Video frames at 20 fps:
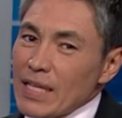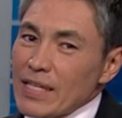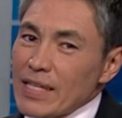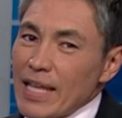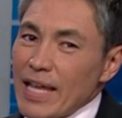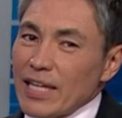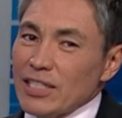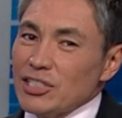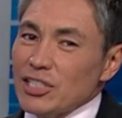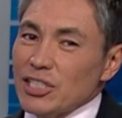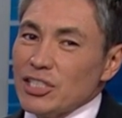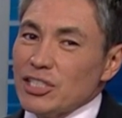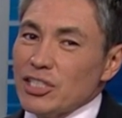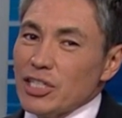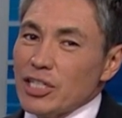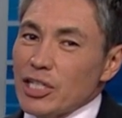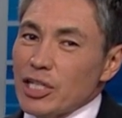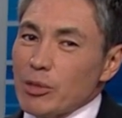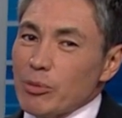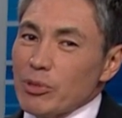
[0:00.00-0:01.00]
Yeah,
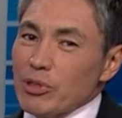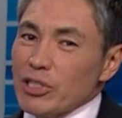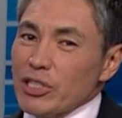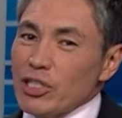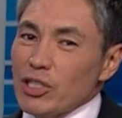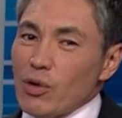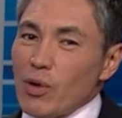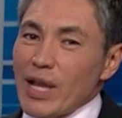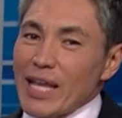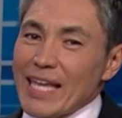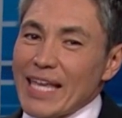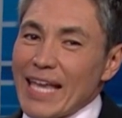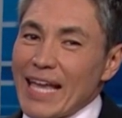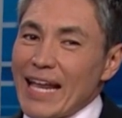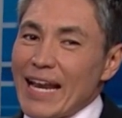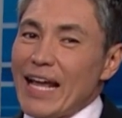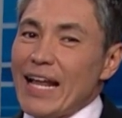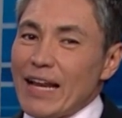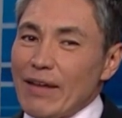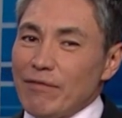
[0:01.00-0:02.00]
Jason and Kimberly, you know, I
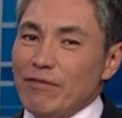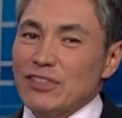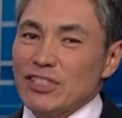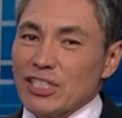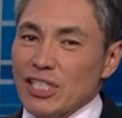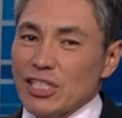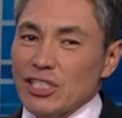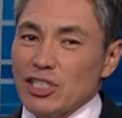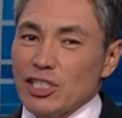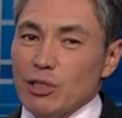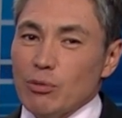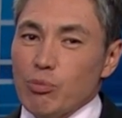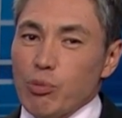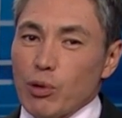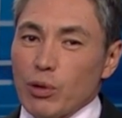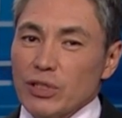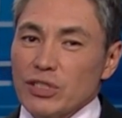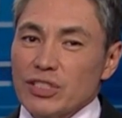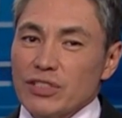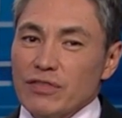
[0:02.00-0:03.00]
cannot emphasize the
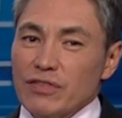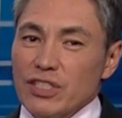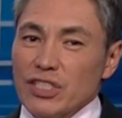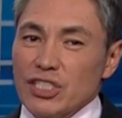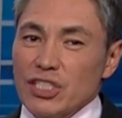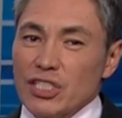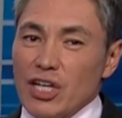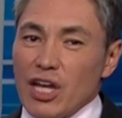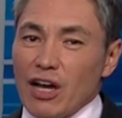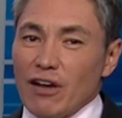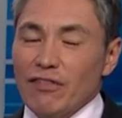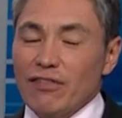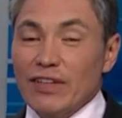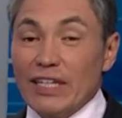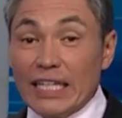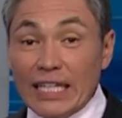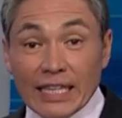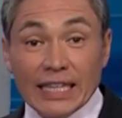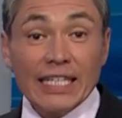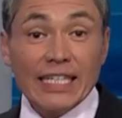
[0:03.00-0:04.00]
importance of this enough.
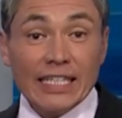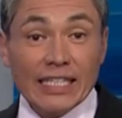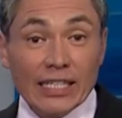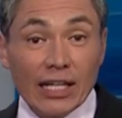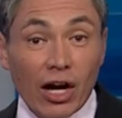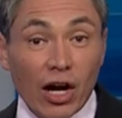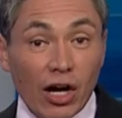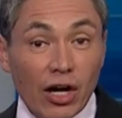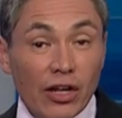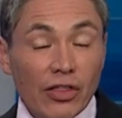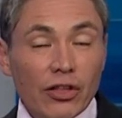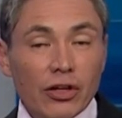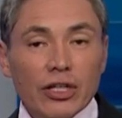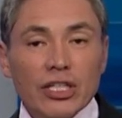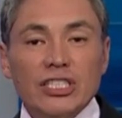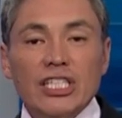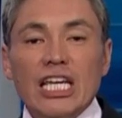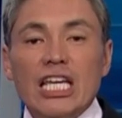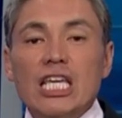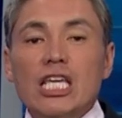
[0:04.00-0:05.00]
In the ER, there
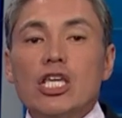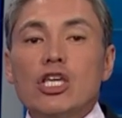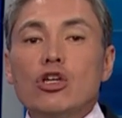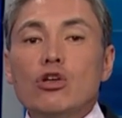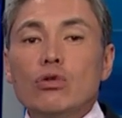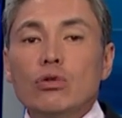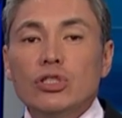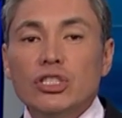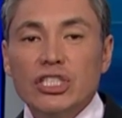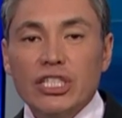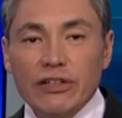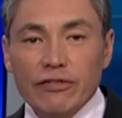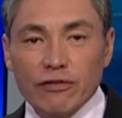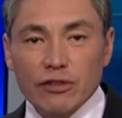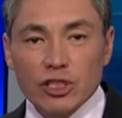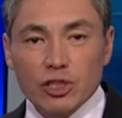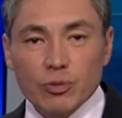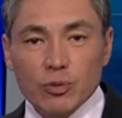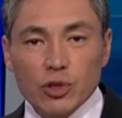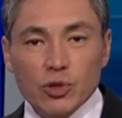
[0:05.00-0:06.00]
is a huge
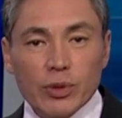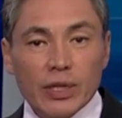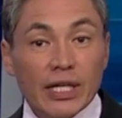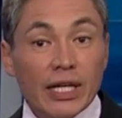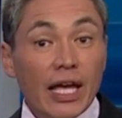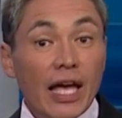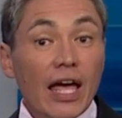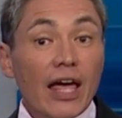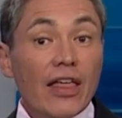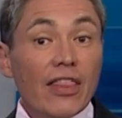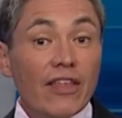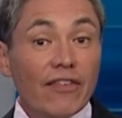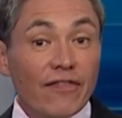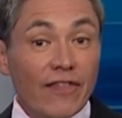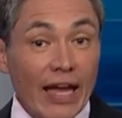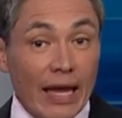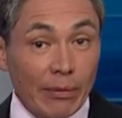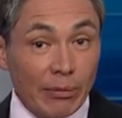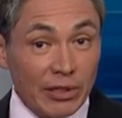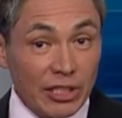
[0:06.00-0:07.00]
difference between the
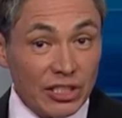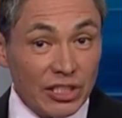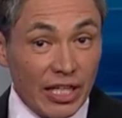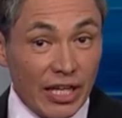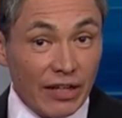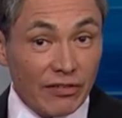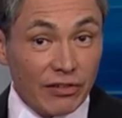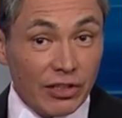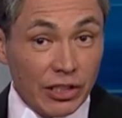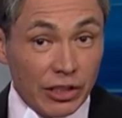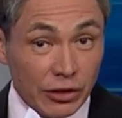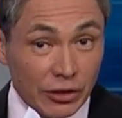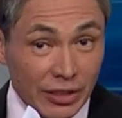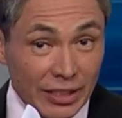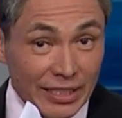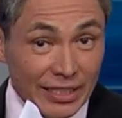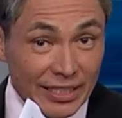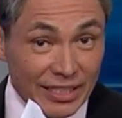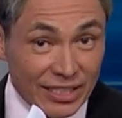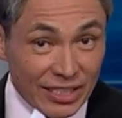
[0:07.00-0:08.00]
families that have
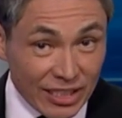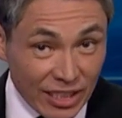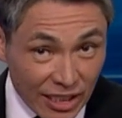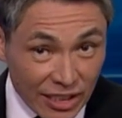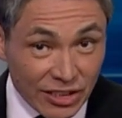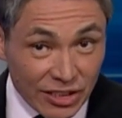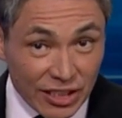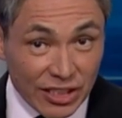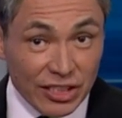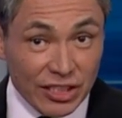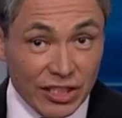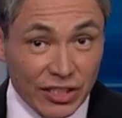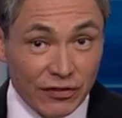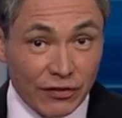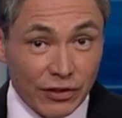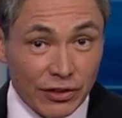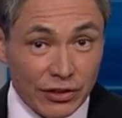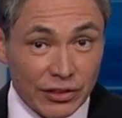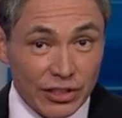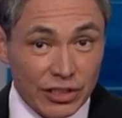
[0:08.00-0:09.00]
clearly discussed these
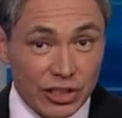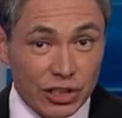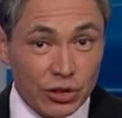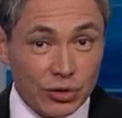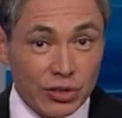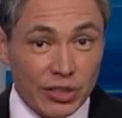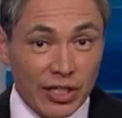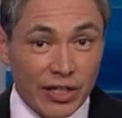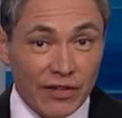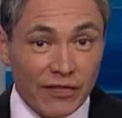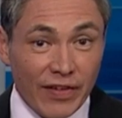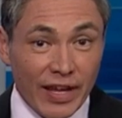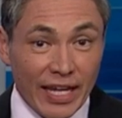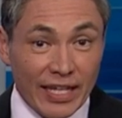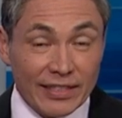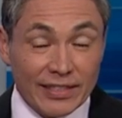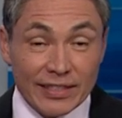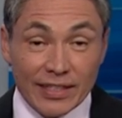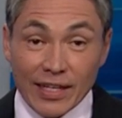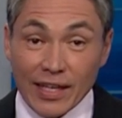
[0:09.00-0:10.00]
difficult issues in
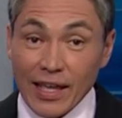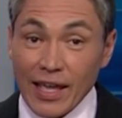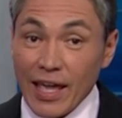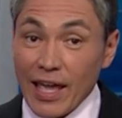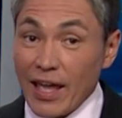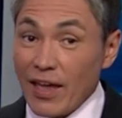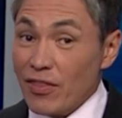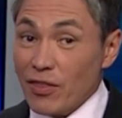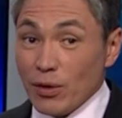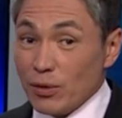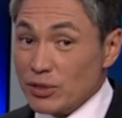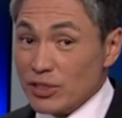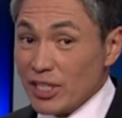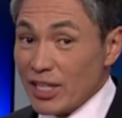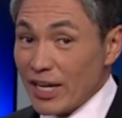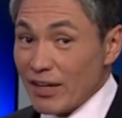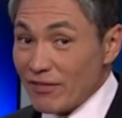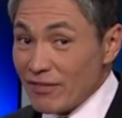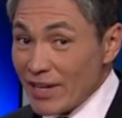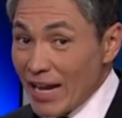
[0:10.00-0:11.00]
advance and those
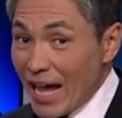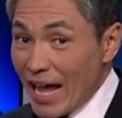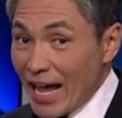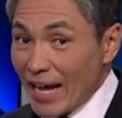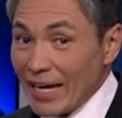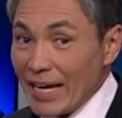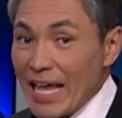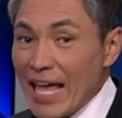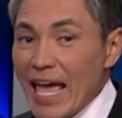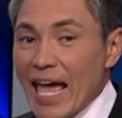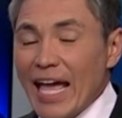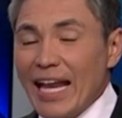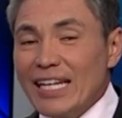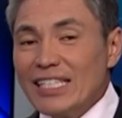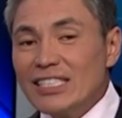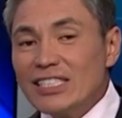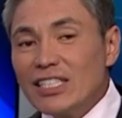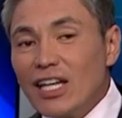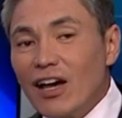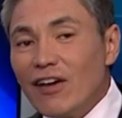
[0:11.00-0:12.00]
that have not. And
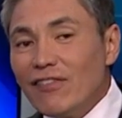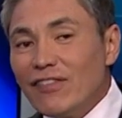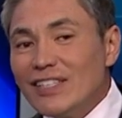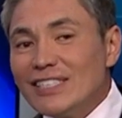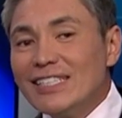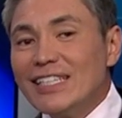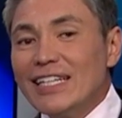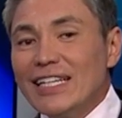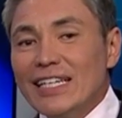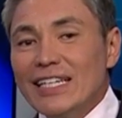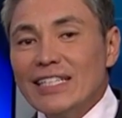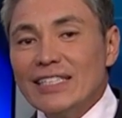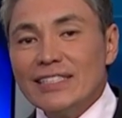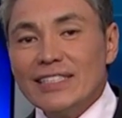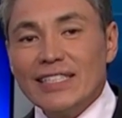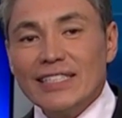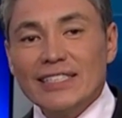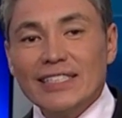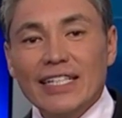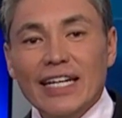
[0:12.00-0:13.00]
as tough as it
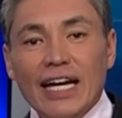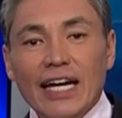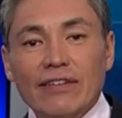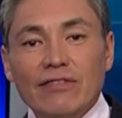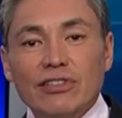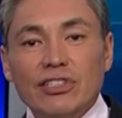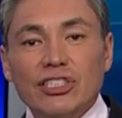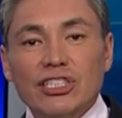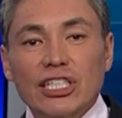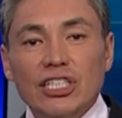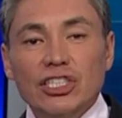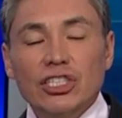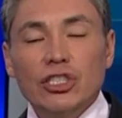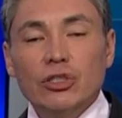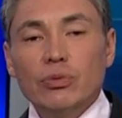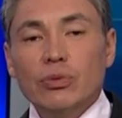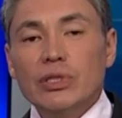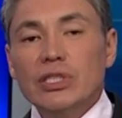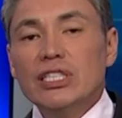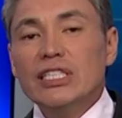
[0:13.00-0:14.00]
is, it's a conversation
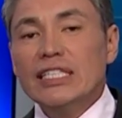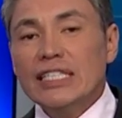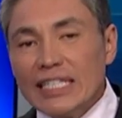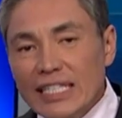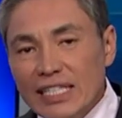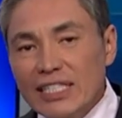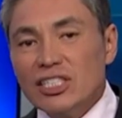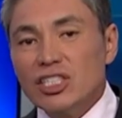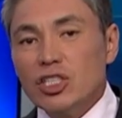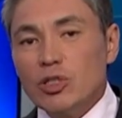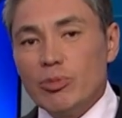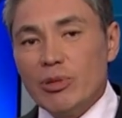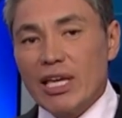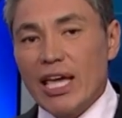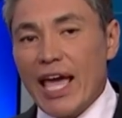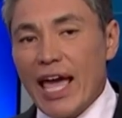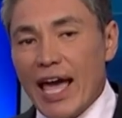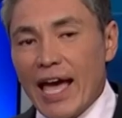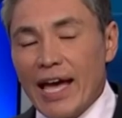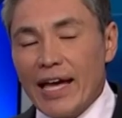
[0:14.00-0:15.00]
that really needs to be
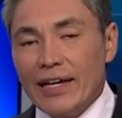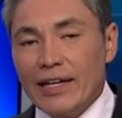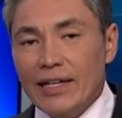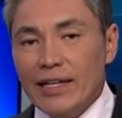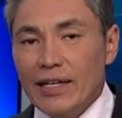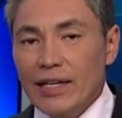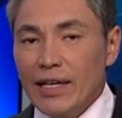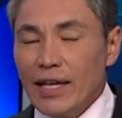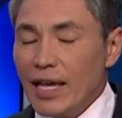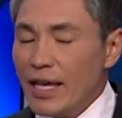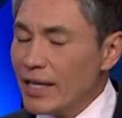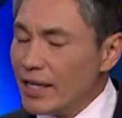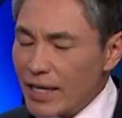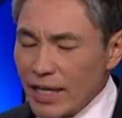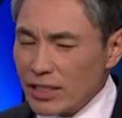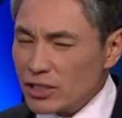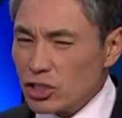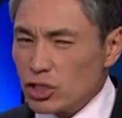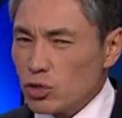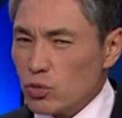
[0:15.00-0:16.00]
had, and
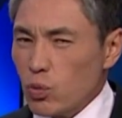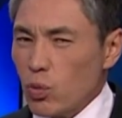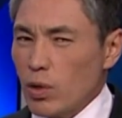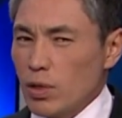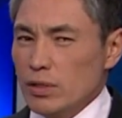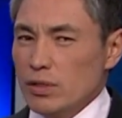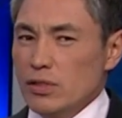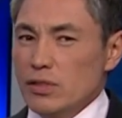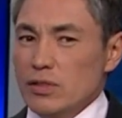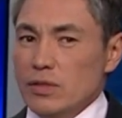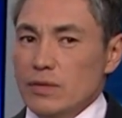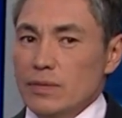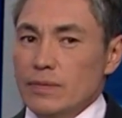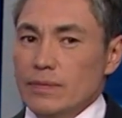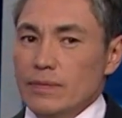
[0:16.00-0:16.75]
not just once.